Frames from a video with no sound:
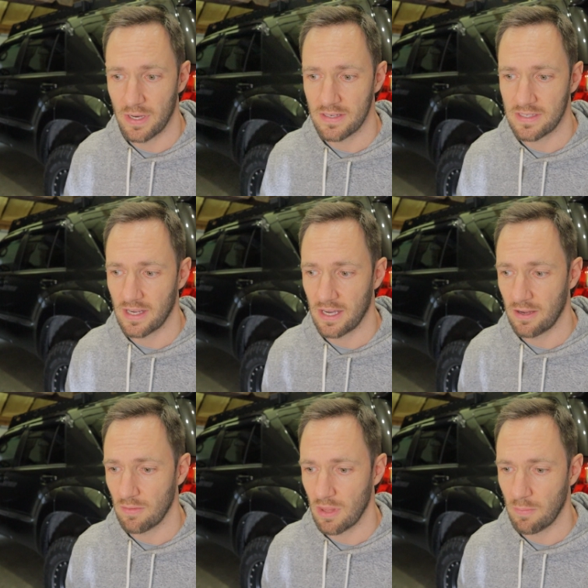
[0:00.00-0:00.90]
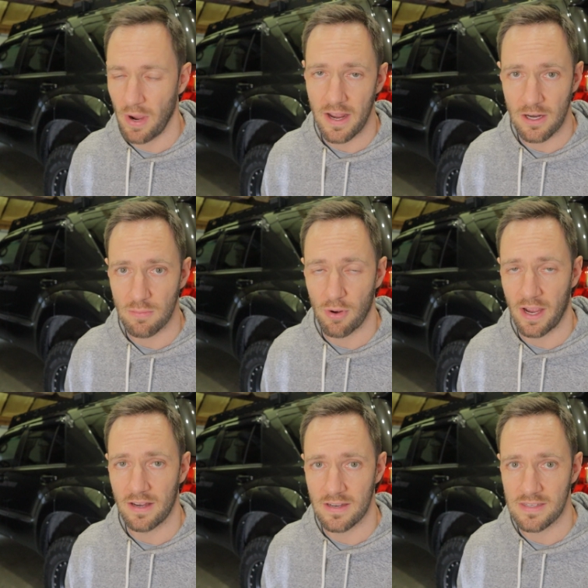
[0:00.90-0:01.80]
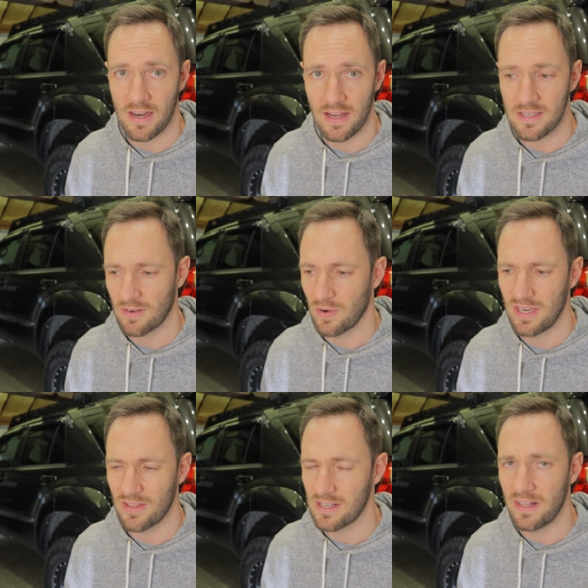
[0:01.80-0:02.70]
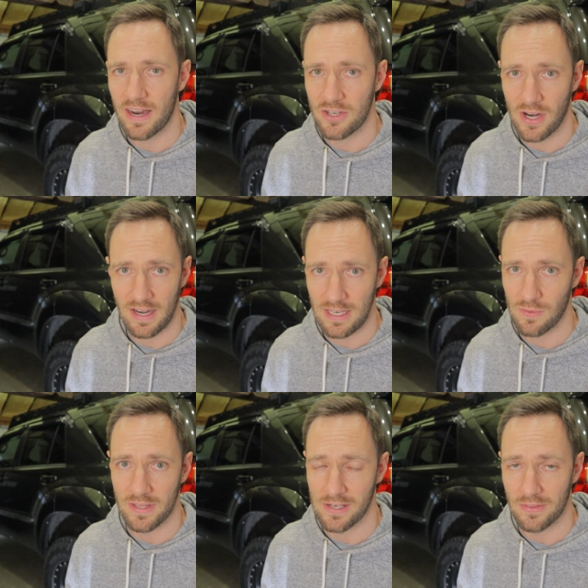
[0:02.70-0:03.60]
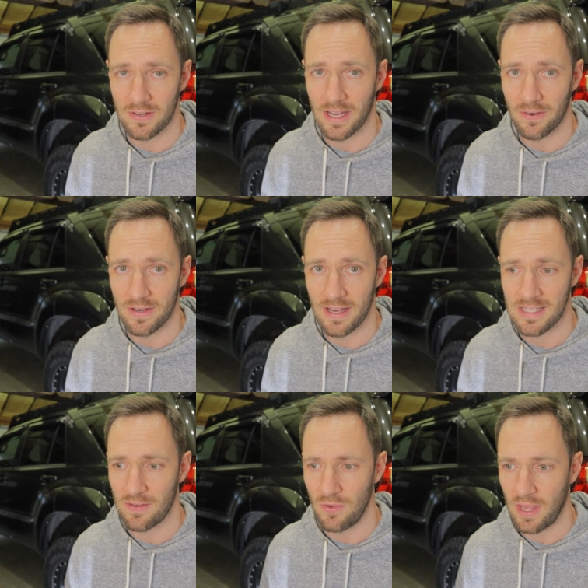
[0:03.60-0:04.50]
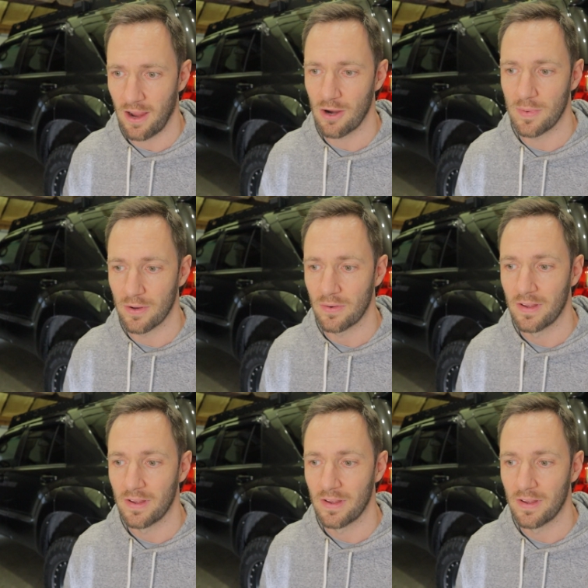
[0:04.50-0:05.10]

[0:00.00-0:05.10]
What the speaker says: But the Pioneer brand is nice. There's a lot of Chinese ones out there nowadays, and if you care about